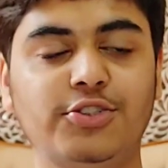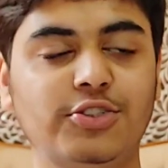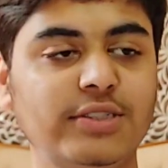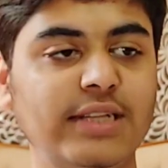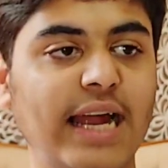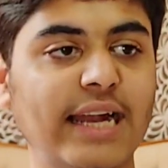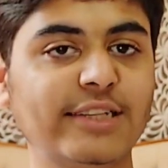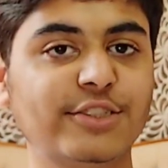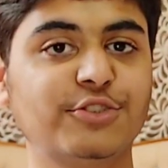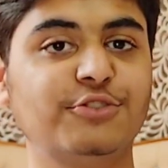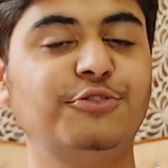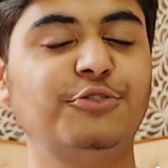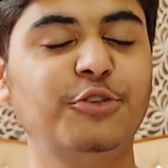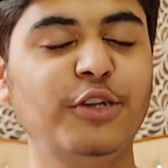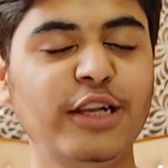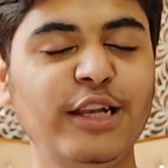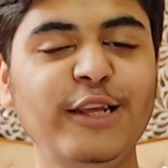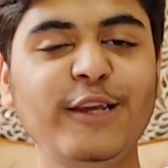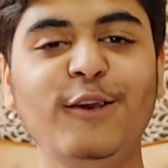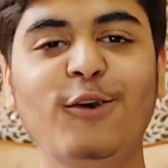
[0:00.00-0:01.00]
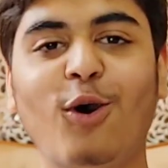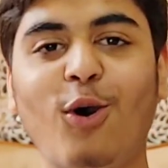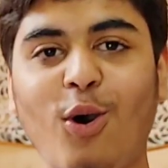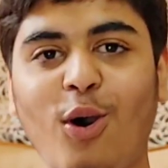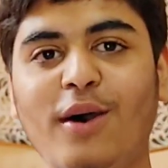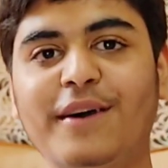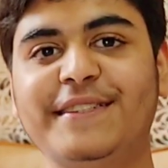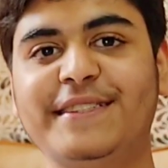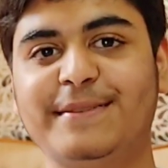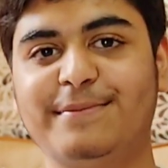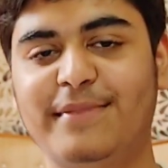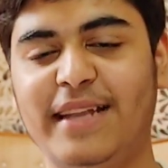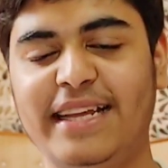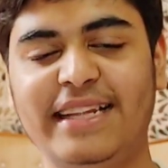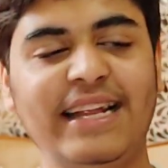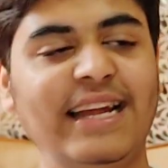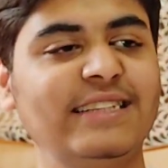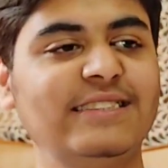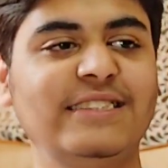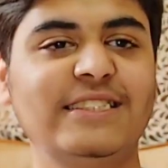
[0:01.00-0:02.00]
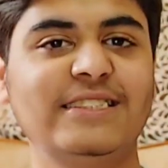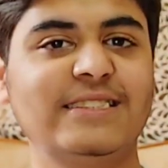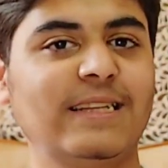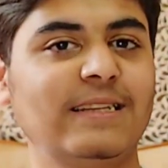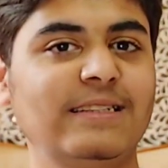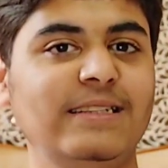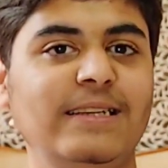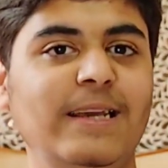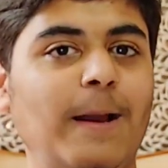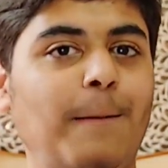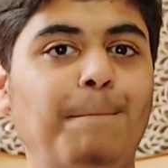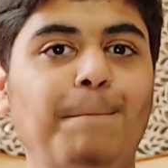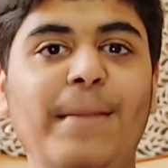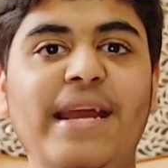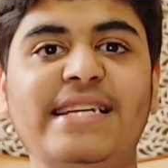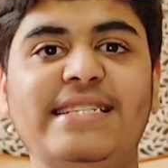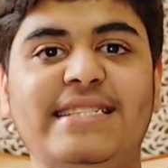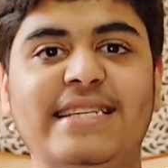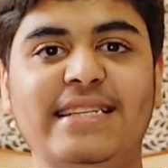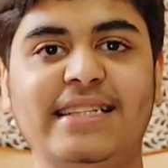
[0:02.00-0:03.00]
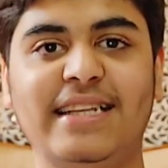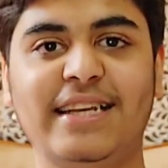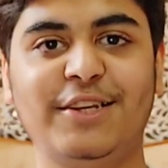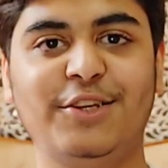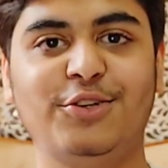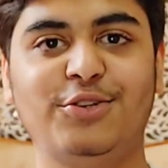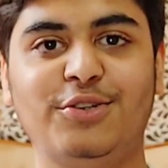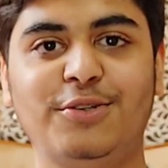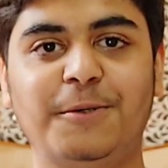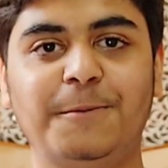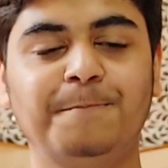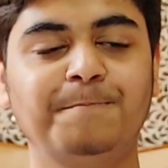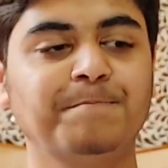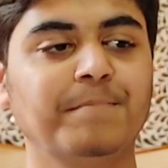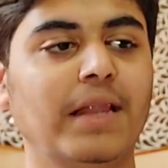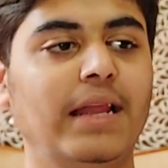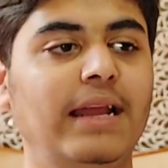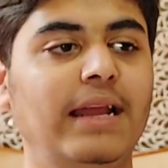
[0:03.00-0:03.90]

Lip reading: So that's really awesome. Like, that's just the amazing thing, you know.